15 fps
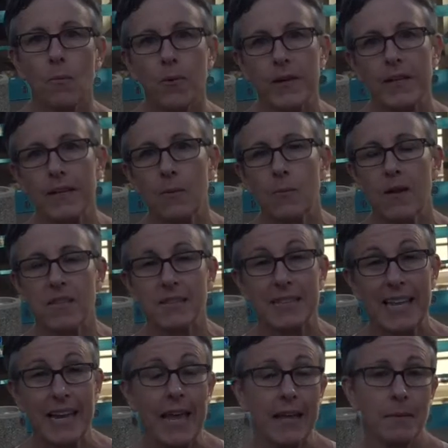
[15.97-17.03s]
working with
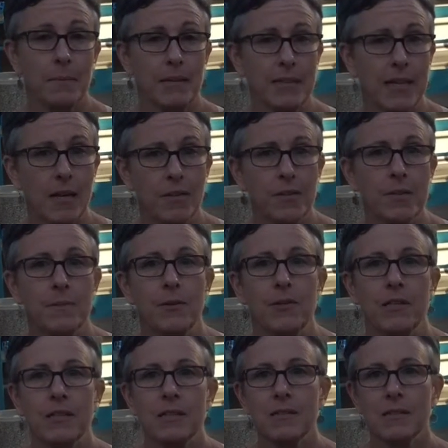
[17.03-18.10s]
Santa Ana Building Healthy
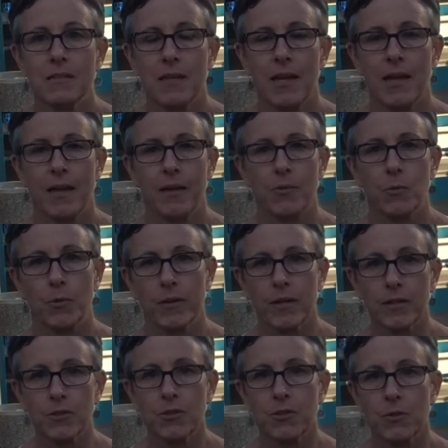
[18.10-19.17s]
Communities and
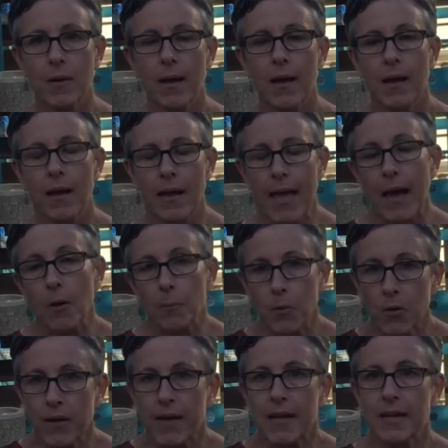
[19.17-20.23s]
working to help
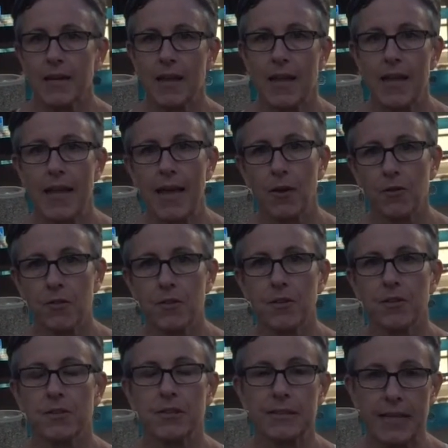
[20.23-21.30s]
create a
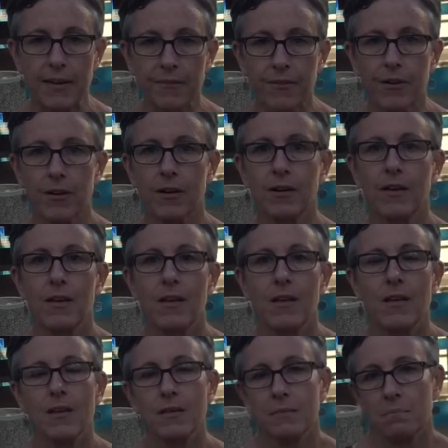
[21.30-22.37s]
healthier, safer
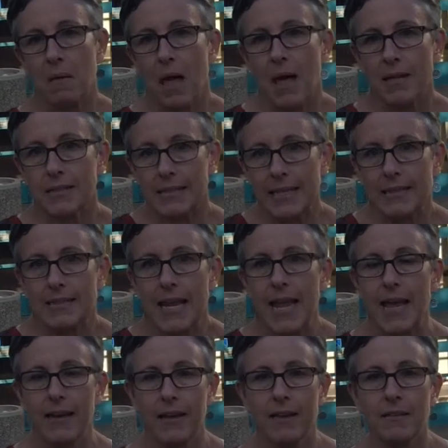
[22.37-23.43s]
Santa
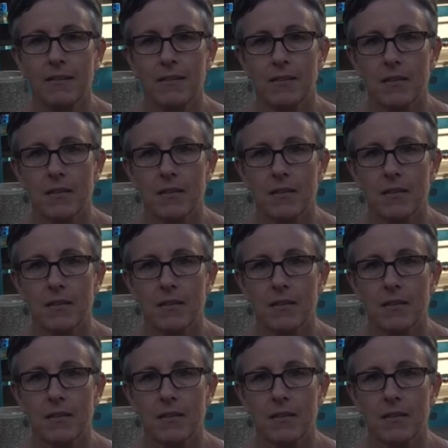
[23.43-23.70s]
Ana.